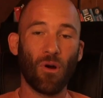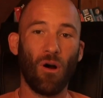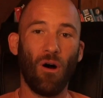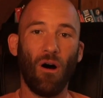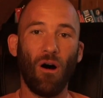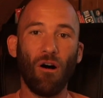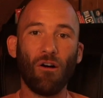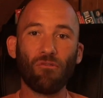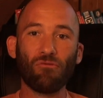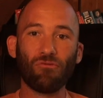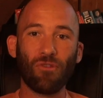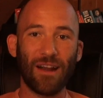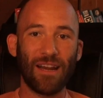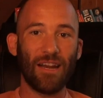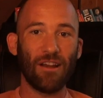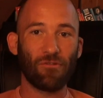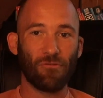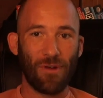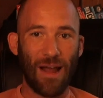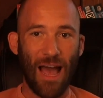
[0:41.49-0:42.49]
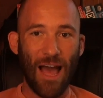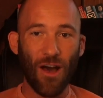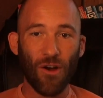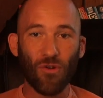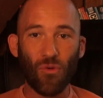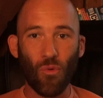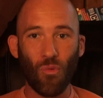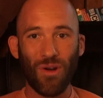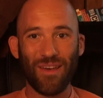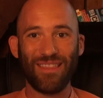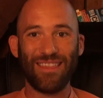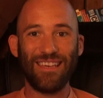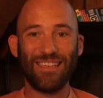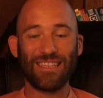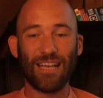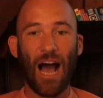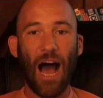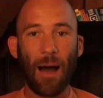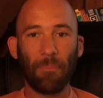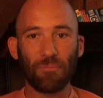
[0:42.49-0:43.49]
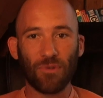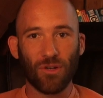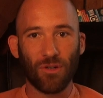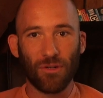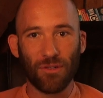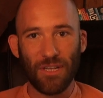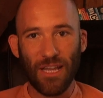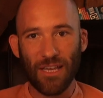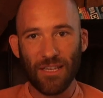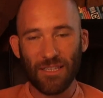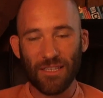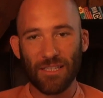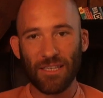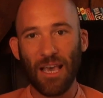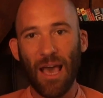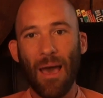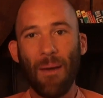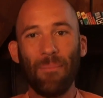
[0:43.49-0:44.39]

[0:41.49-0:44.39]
all running around with these optical disks